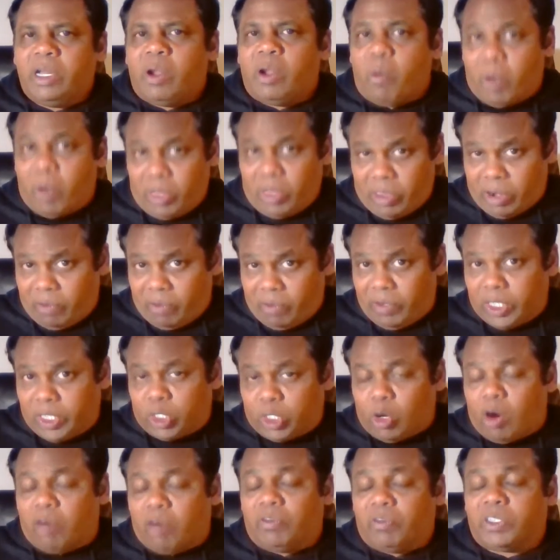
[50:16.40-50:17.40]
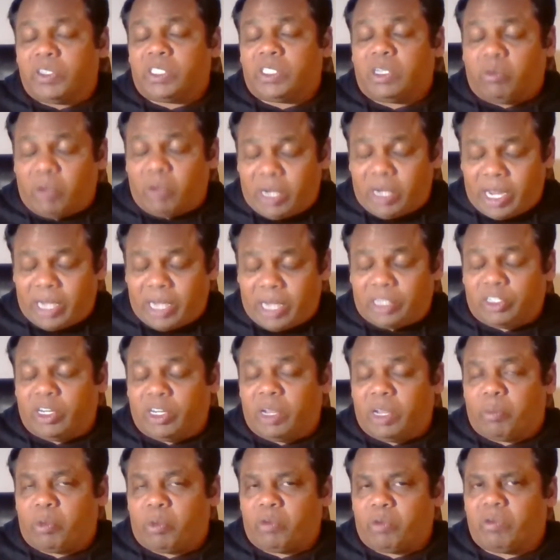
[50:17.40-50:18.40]
whether a visa officer will
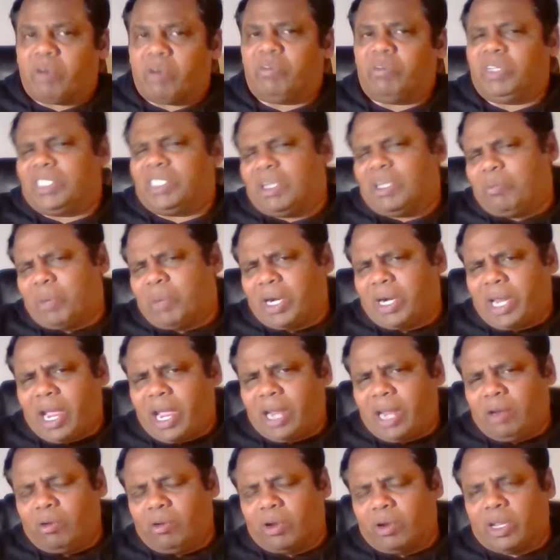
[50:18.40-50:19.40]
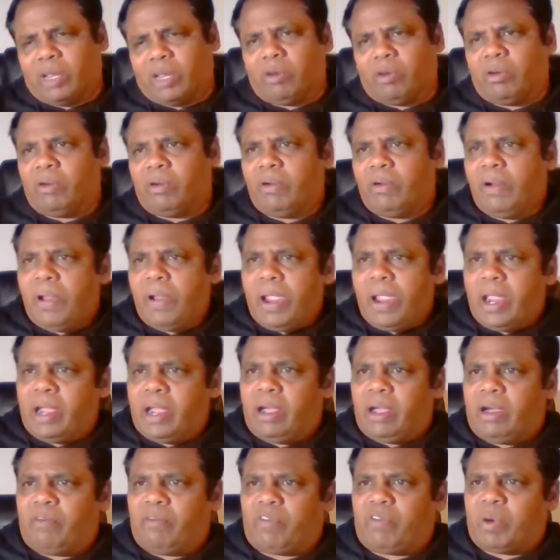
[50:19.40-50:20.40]
actually approve a visa. But hey, look,
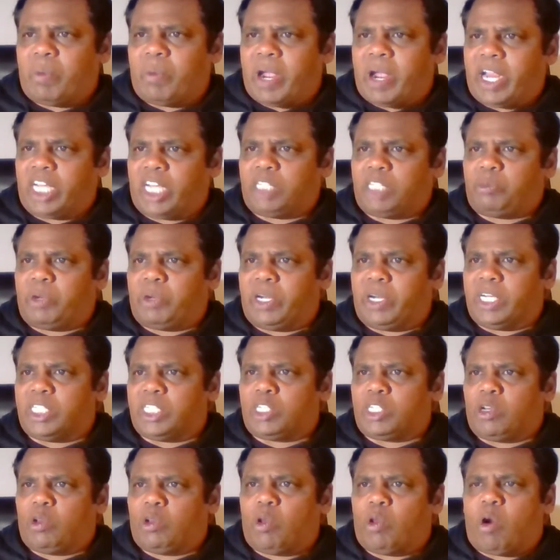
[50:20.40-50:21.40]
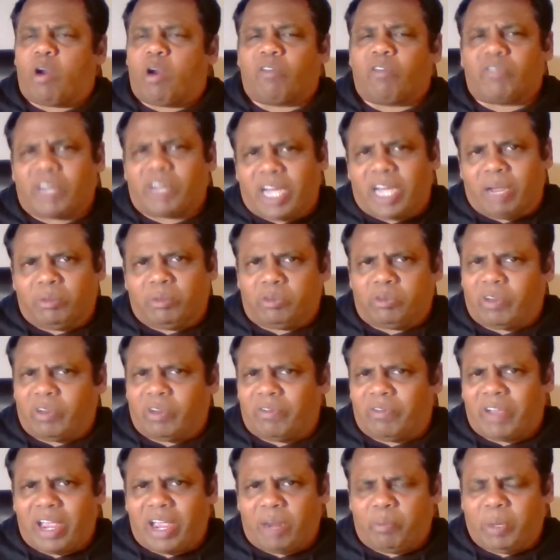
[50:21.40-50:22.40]
from my experience, a lot of times
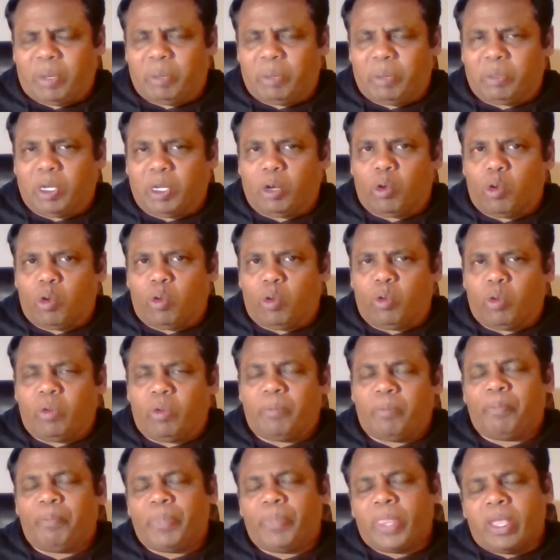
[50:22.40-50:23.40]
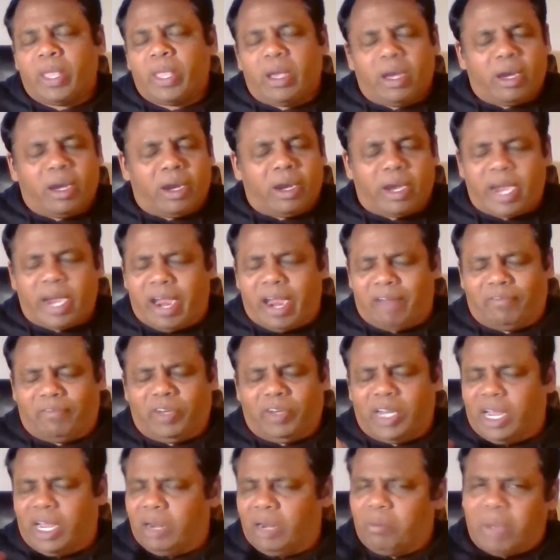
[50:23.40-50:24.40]
we've had people who
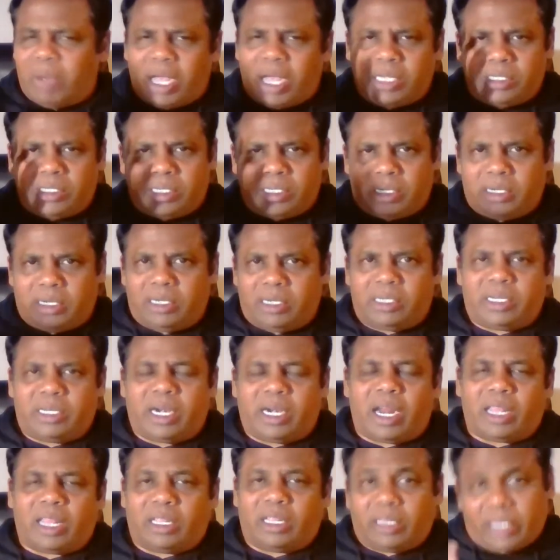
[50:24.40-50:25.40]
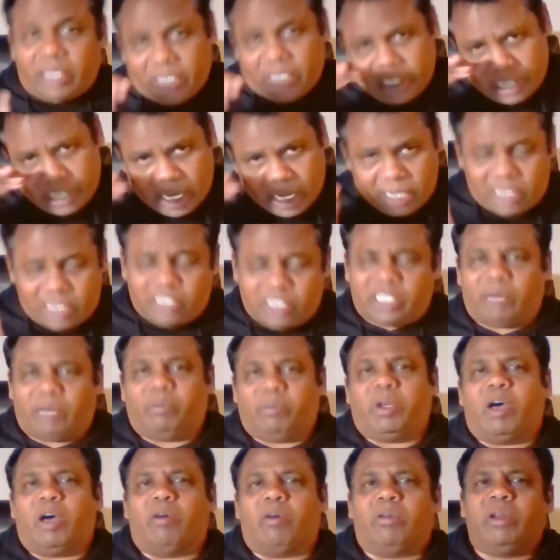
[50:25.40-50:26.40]
have done masters and other things and
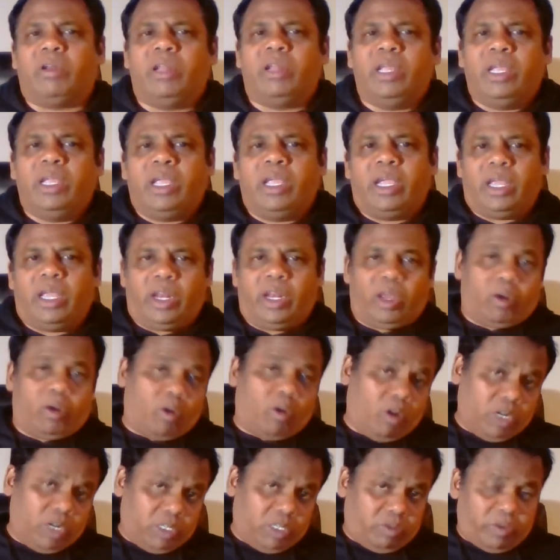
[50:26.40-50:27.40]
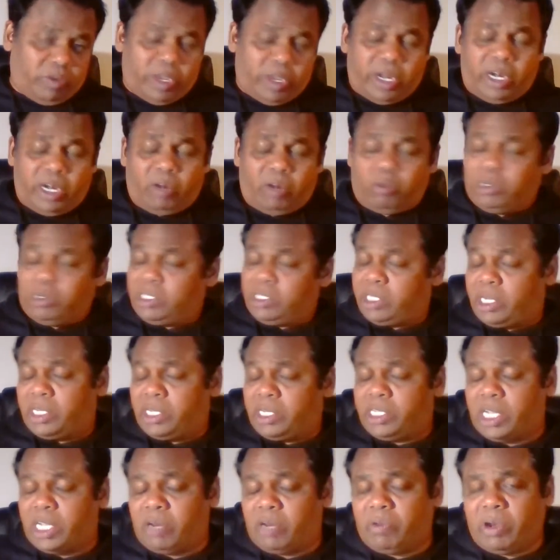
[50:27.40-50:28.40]
step down in a course where it was the
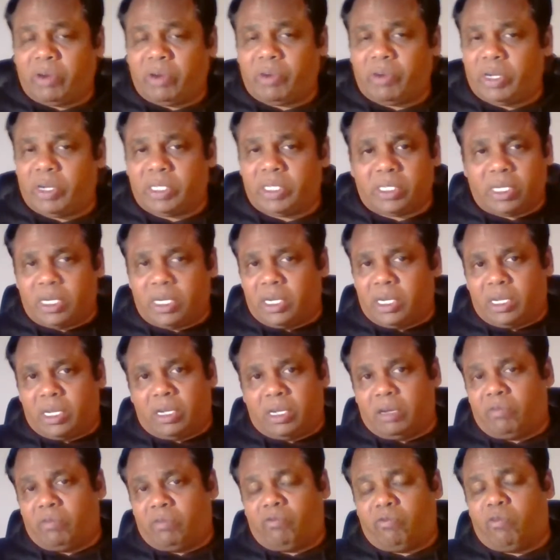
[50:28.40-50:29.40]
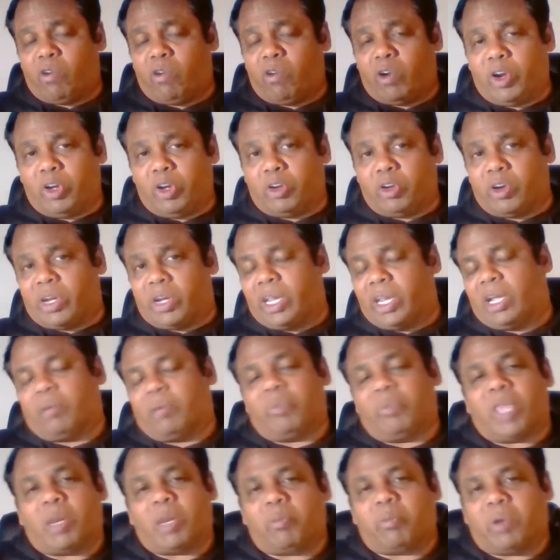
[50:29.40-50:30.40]
genuine reason for you to take
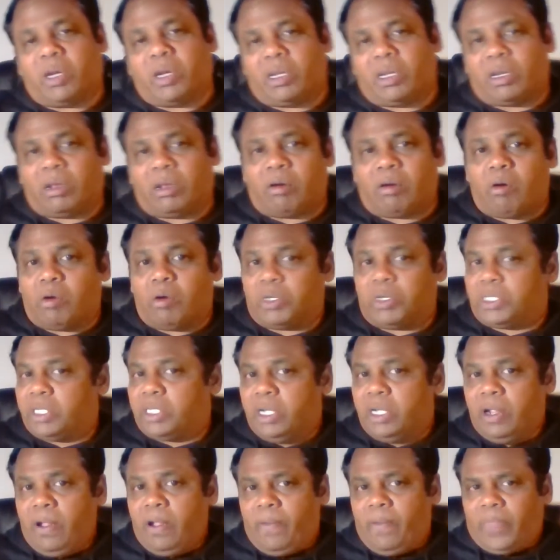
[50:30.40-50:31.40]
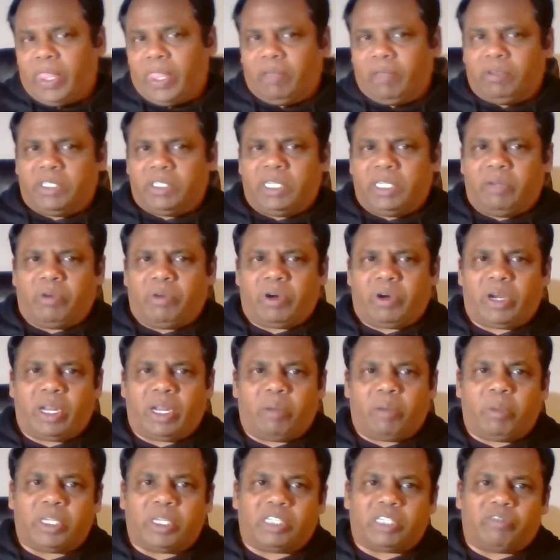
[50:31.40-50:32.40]
up that particular course. There was never
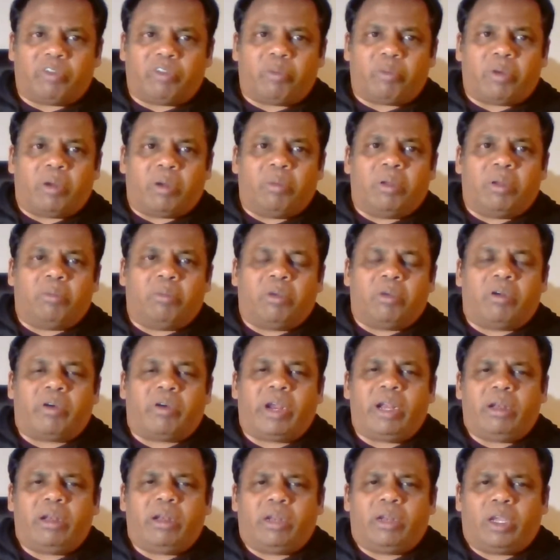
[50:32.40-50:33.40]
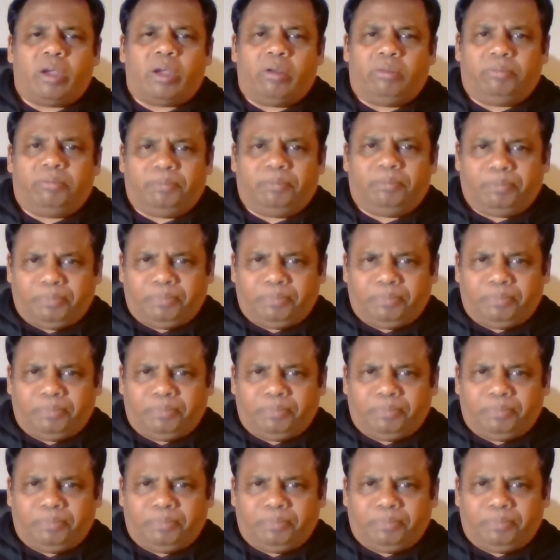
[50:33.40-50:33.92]
real much of a problem. All right, cool.